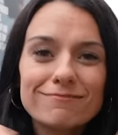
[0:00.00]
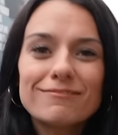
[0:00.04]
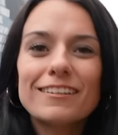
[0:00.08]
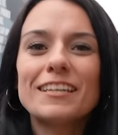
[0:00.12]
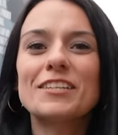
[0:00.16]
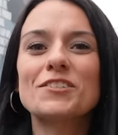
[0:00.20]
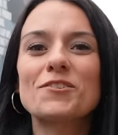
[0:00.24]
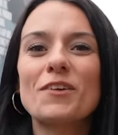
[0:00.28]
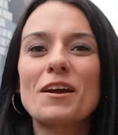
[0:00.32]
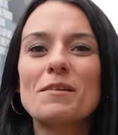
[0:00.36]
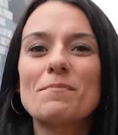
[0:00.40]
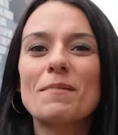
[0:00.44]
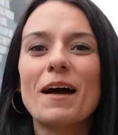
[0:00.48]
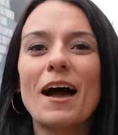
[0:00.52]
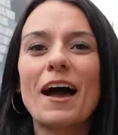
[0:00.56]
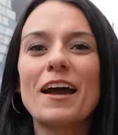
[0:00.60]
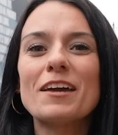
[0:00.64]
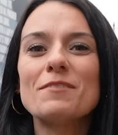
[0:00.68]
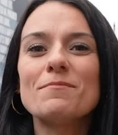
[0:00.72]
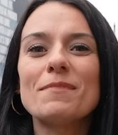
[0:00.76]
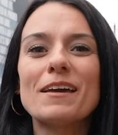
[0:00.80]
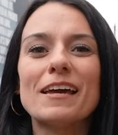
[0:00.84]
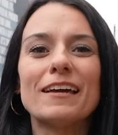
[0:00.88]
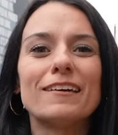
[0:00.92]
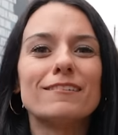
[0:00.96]
is right
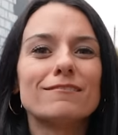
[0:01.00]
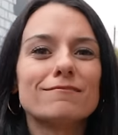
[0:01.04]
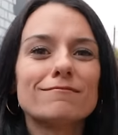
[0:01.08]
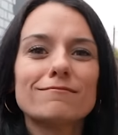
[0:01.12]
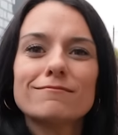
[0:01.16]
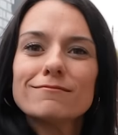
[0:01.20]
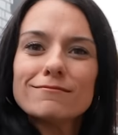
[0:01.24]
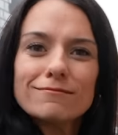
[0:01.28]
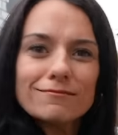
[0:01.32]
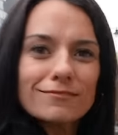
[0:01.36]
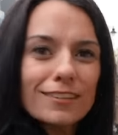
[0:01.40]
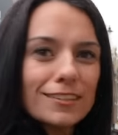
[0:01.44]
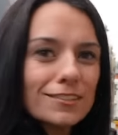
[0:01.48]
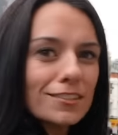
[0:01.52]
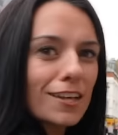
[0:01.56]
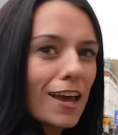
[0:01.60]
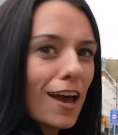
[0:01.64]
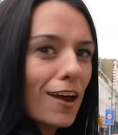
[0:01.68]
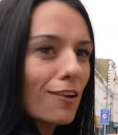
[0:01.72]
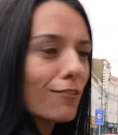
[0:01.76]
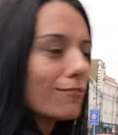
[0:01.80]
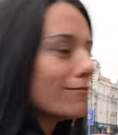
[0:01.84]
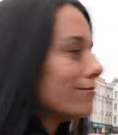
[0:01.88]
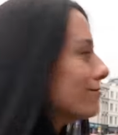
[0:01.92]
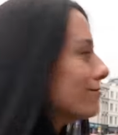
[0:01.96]
behind me. Let's go.